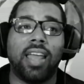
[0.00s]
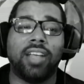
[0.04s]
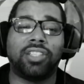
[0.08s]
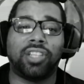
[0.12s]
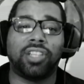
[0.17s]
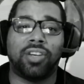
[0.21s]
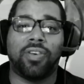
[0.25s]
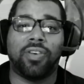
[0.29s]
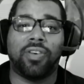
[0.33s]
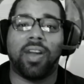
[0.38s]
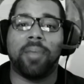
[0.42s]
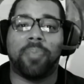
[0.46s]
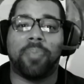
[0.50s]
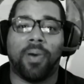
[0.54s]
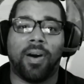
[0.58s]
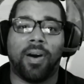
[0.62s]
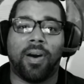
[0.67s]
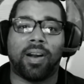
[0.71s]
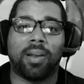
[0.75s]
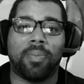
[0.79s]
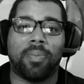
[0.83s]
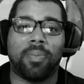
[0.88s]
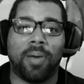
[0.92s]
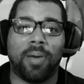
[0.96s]
the great
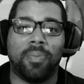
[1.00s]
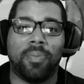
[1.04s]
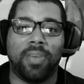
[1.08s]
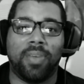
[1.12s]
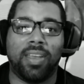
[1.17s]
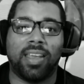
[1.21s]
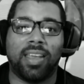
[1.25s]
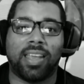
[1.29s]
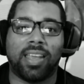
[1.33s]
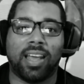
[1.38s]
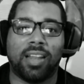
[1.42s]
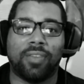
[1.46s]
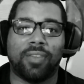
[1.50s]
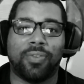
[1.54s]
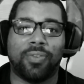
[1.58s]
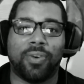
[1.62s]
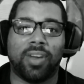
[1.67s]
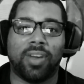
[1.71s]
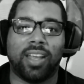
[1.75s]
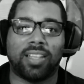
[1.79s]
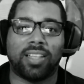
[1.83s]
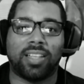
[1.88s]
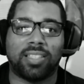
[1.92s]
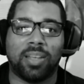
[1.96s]
part about being in
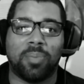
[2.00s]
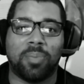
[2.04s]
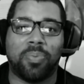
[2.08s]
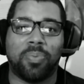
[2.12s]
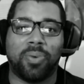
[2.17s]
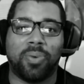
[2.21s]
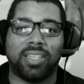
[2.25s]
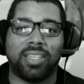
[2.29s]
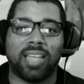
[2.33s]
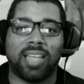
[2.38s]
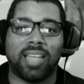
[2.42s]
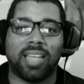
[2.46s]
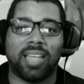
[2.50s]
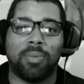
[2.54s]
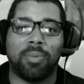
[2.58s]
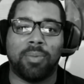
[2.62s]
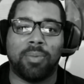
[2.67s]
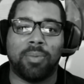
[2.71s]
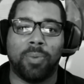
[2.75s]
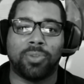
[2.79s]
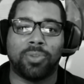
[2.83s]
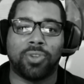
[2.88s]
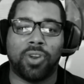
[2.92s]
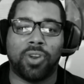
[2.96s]
California. At some point in time, the
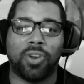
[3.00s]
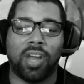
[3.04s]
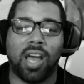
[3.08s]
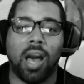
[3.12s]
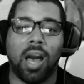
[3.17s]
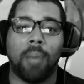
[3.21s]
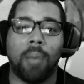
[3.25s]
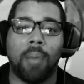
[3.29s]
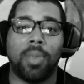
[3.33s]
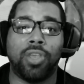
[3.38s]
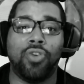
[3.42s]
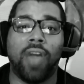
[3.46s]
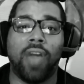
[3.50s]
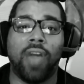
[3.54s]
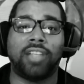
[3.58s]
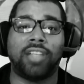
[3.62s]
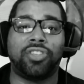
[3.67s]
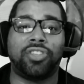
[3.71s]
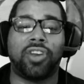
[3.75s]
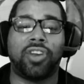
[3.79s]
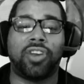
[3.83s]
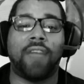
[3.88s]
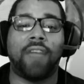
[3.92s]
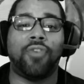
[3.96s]
big one's going to come, and you guys
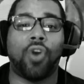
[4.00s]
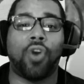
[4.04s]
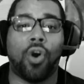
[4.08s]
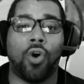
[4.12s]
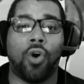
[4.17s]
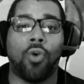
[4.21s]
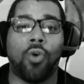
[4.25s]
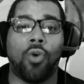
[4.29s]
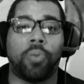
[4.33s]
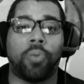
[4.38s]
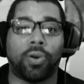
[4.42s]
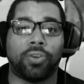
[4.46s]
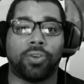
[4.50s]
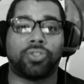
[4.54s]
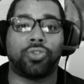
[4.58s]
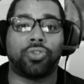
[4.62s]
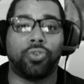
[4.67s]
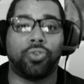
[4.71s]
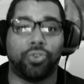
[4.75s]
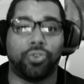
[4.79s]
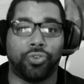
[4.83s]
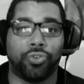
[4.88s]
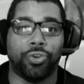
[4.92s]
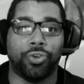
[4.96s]
are going to have your own
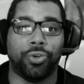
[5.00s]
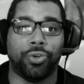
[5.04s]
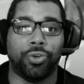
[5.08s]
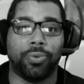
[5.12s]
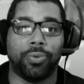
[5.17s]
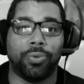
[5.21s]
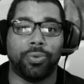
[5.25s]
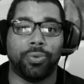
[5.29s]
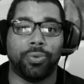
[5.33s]
personal cruise.